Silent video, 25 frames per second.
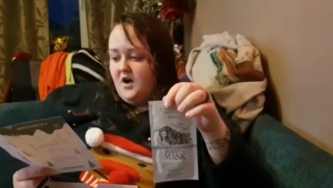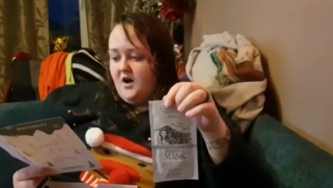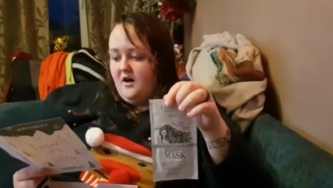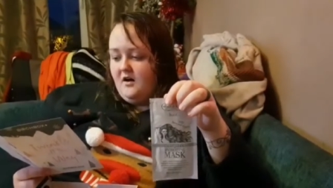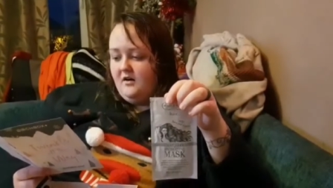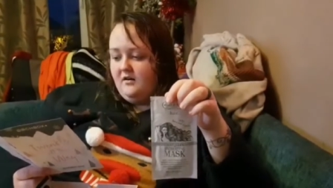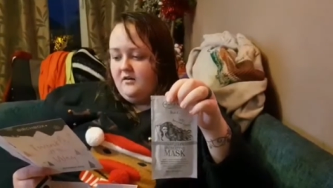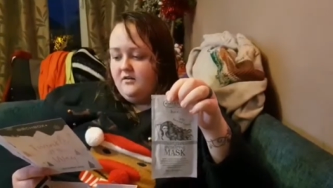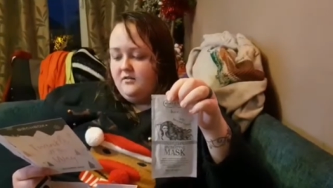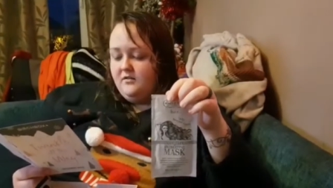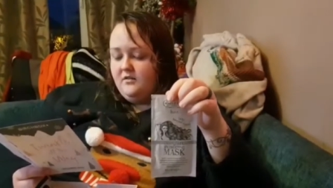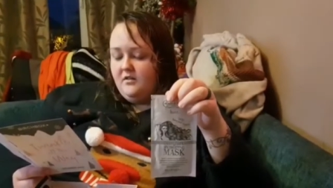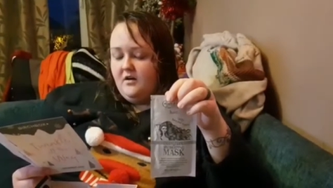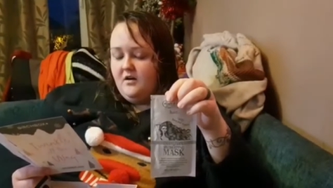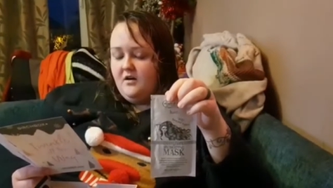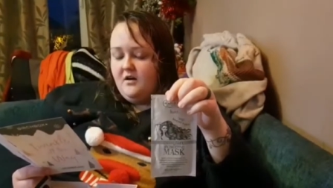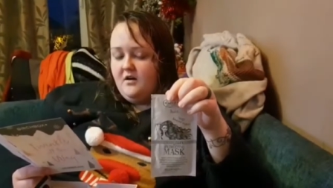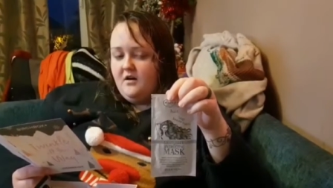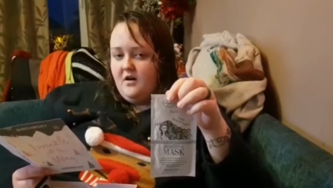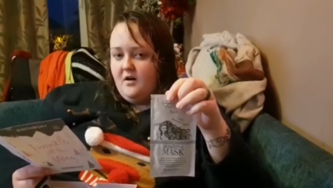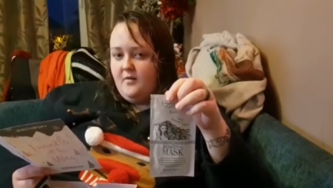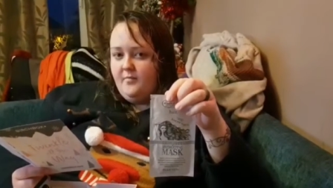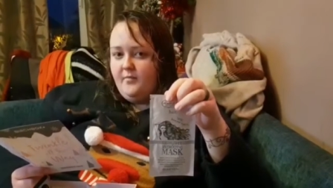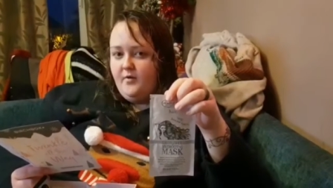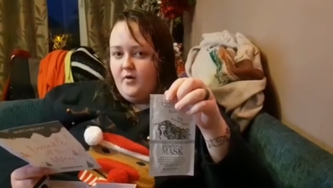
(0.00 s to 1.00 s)
I'll
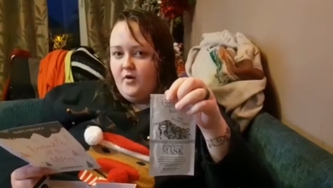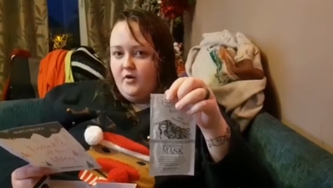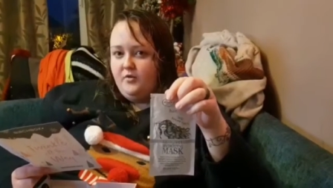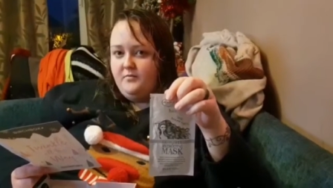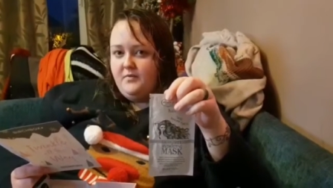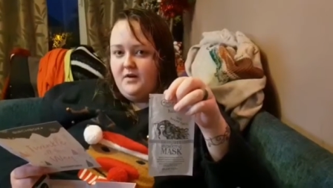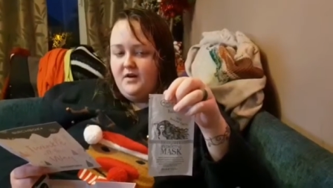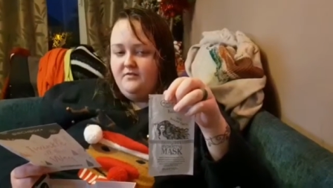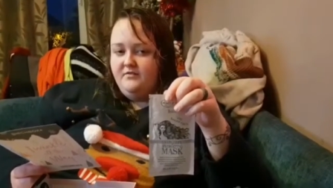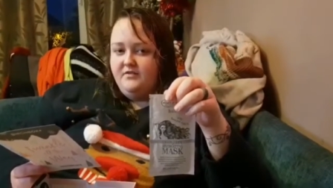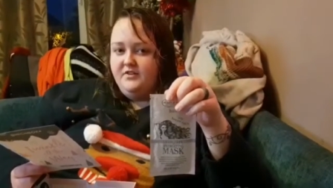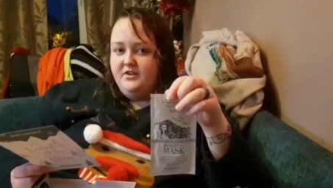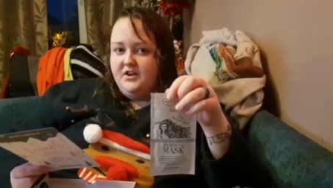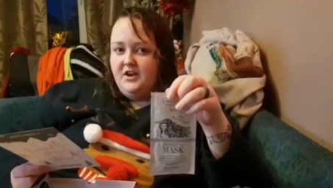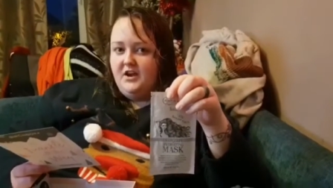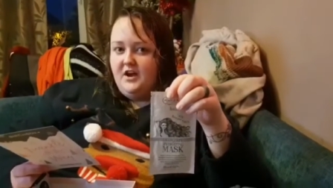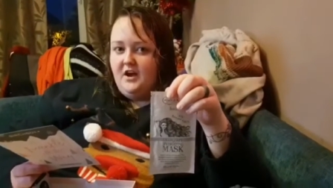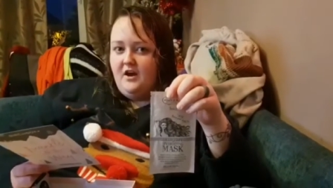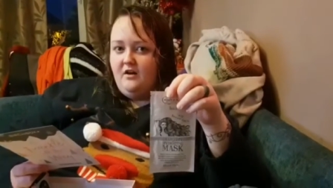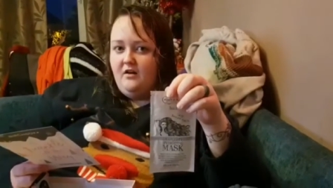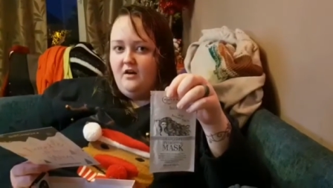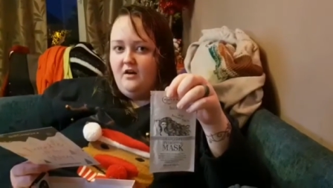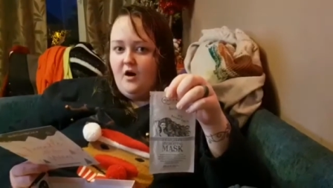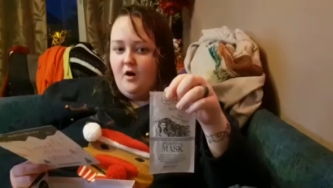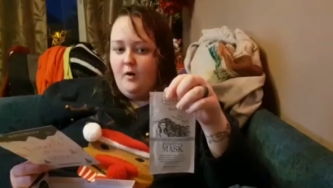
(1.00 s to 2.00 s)
um, on my
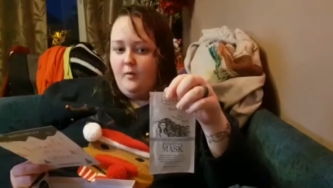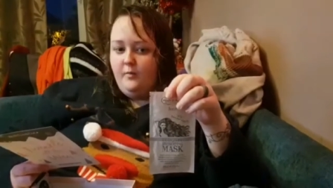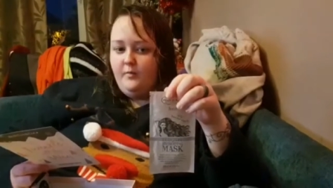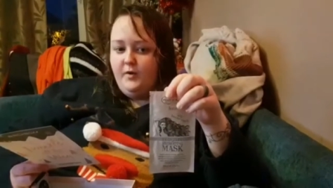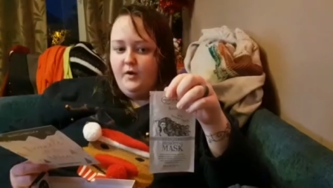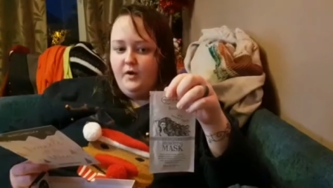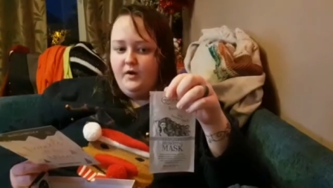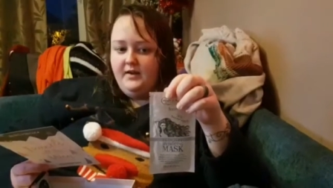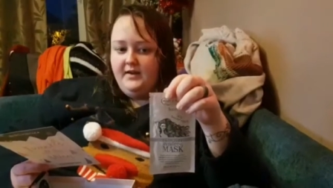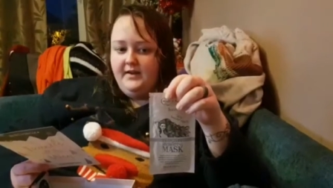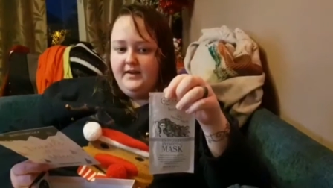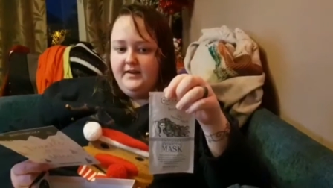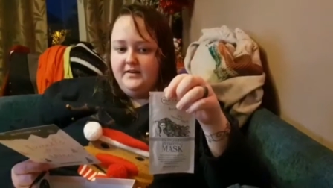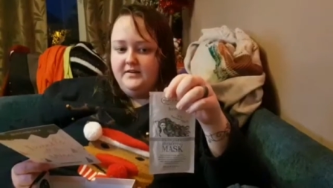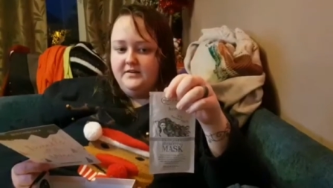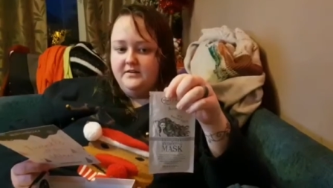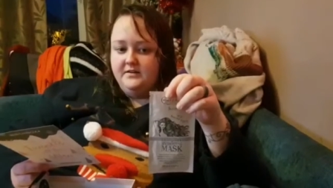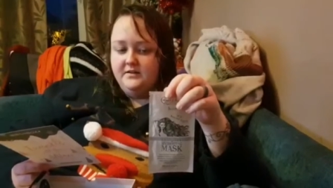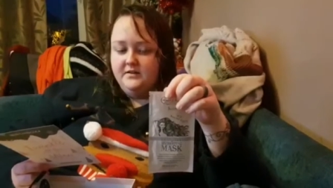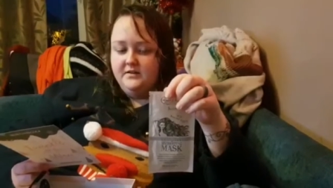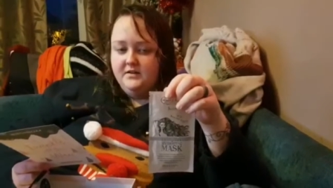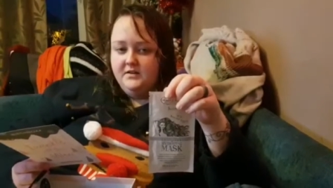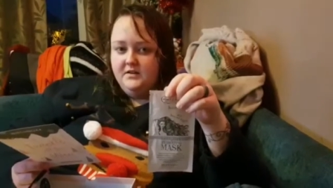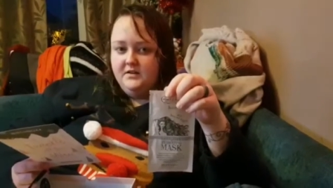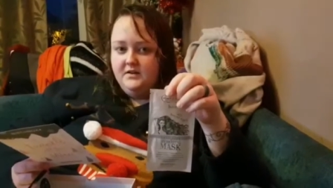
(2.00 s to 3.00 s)
video I'll put
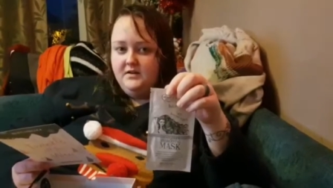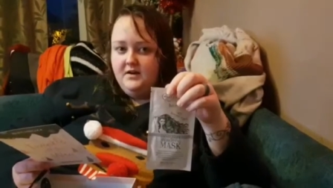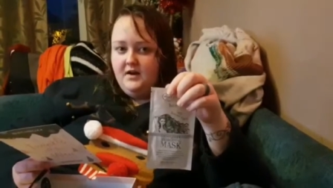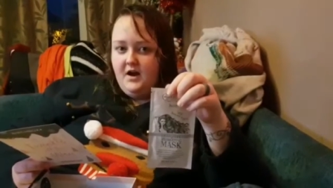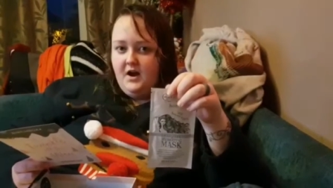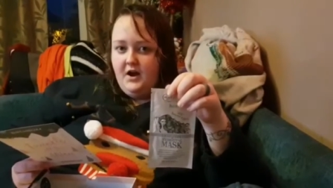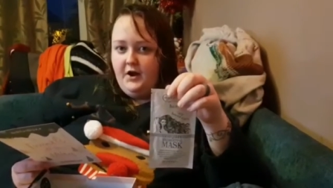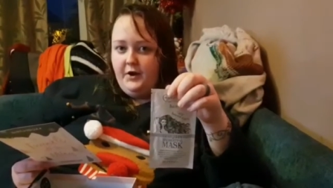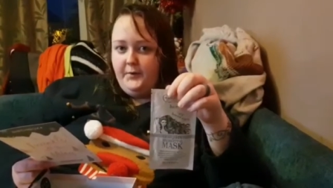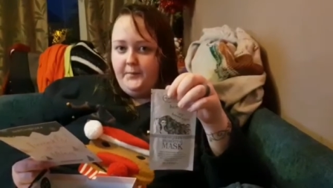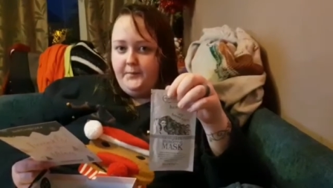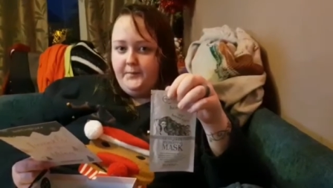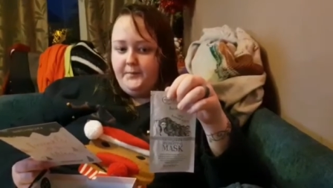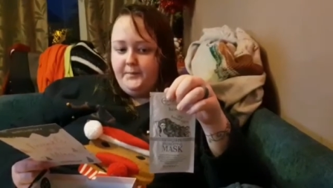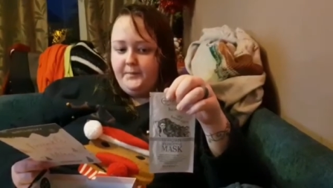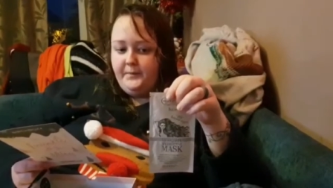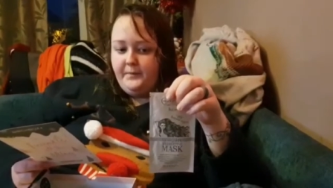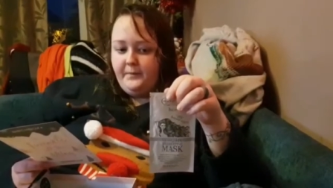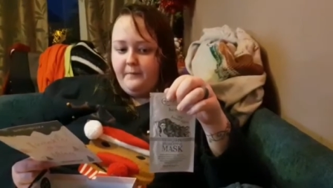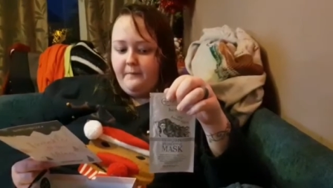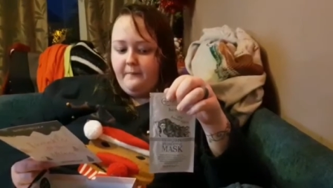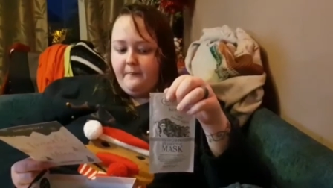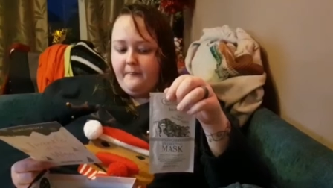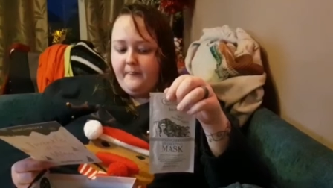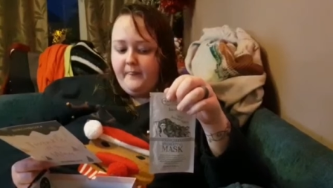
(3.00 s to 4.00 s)
in um,
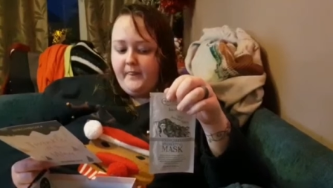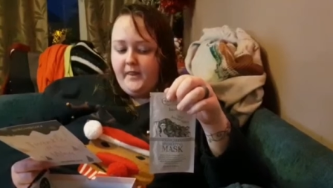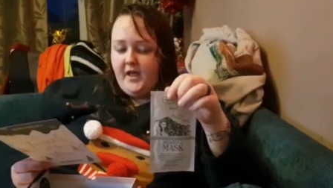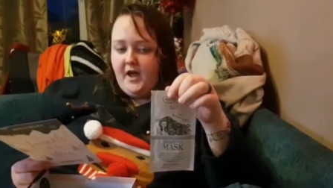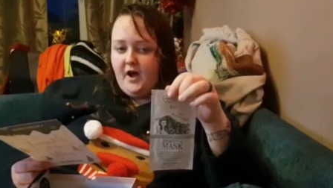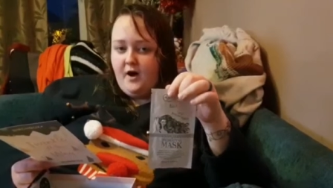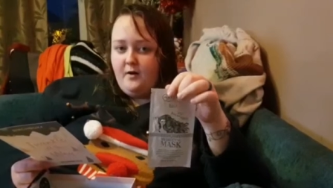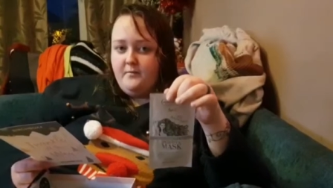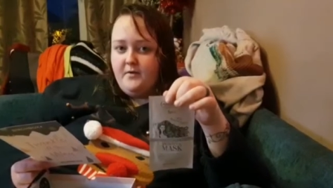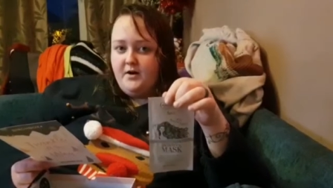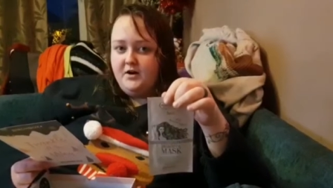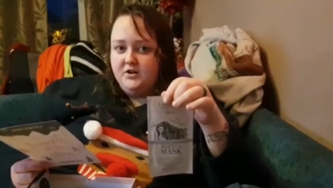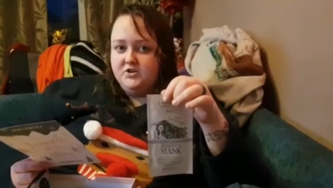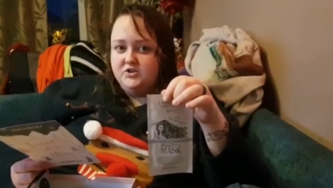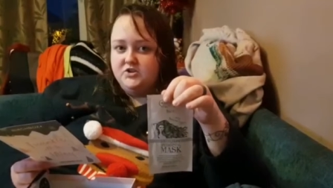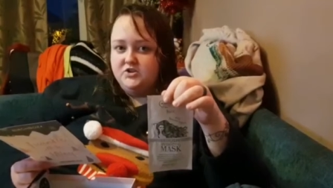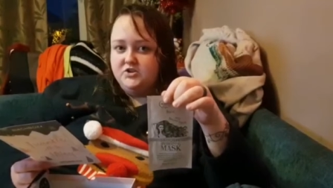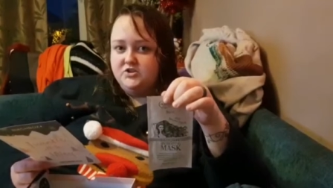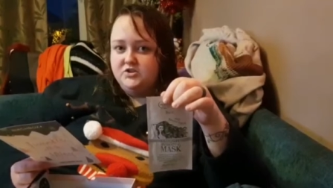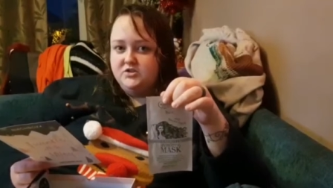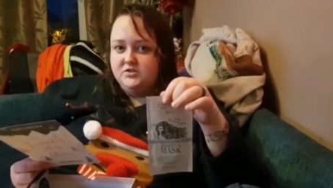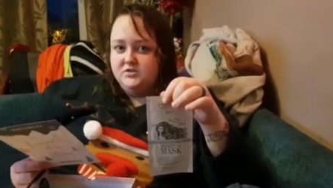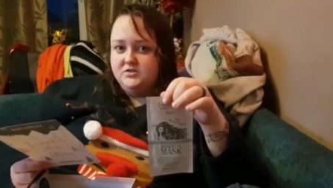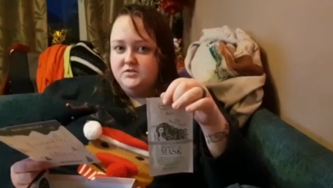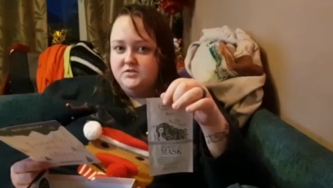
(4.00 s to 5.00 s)
how
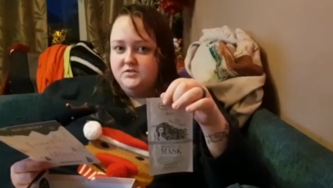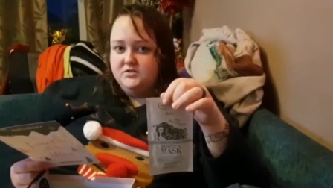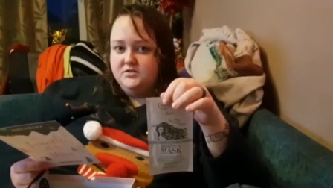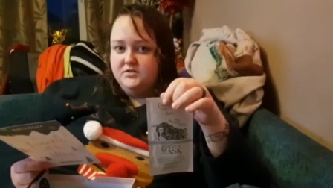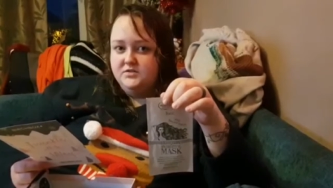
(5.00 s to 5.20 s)
much